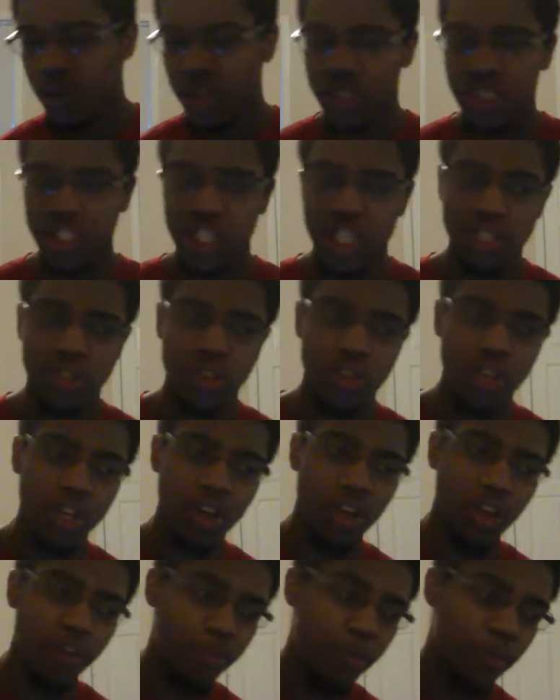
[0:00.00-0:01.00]
reason they took
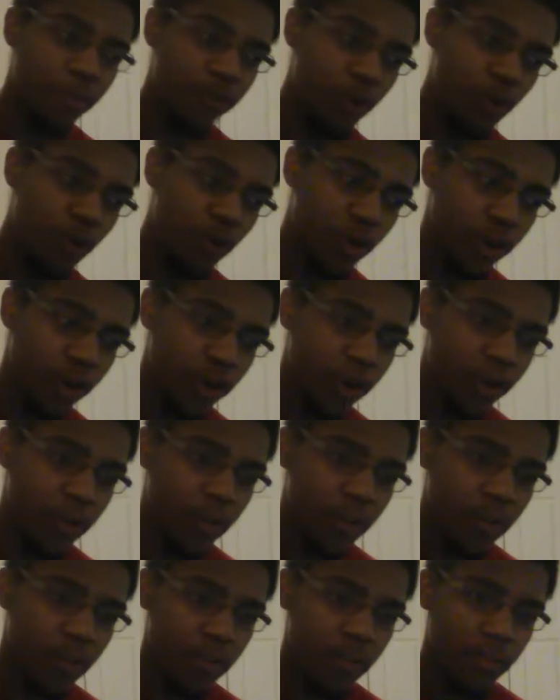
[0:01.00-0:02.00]
it off before,
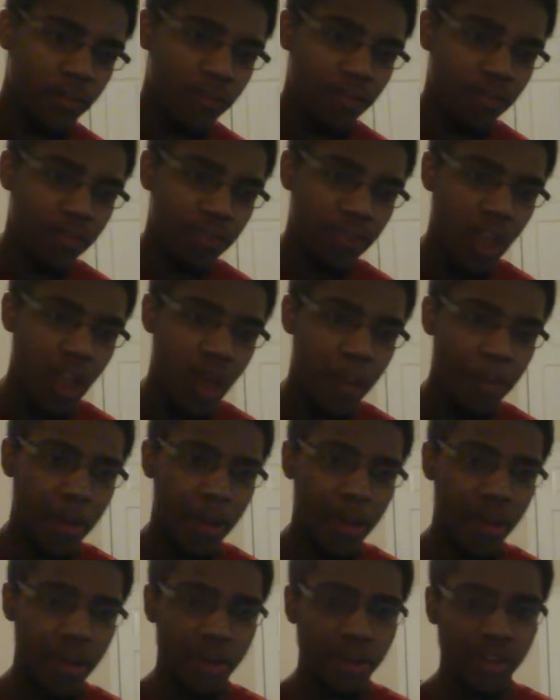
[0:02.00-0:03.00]

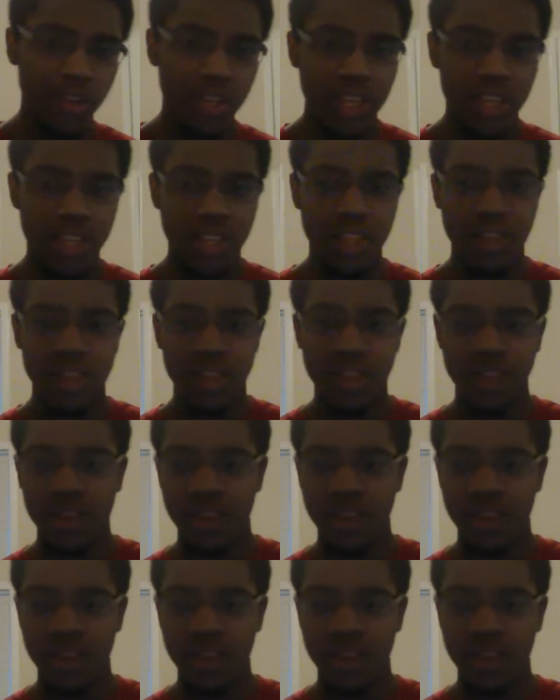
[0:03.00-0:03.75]
apparently,